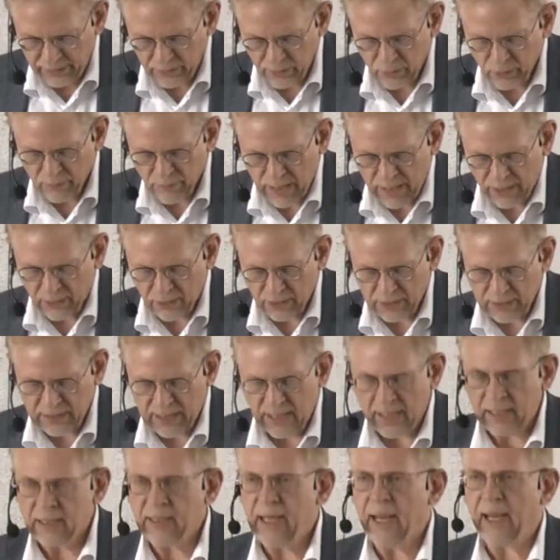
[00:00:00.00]
to Marx
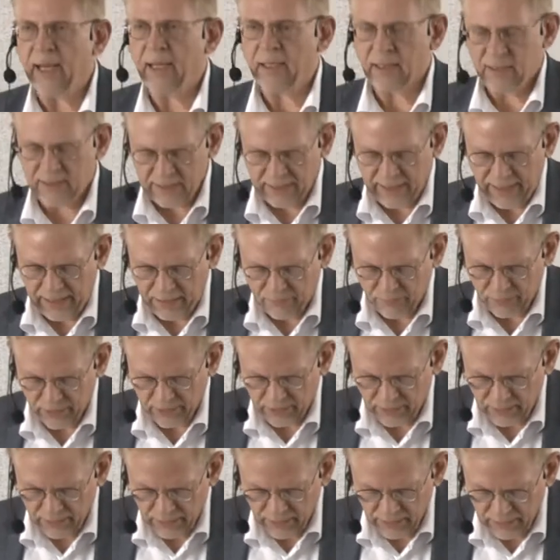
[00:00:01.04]
and Engels'
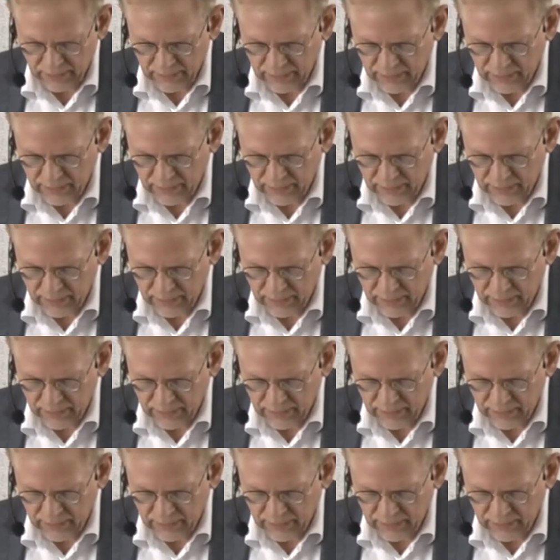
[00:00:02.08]
statement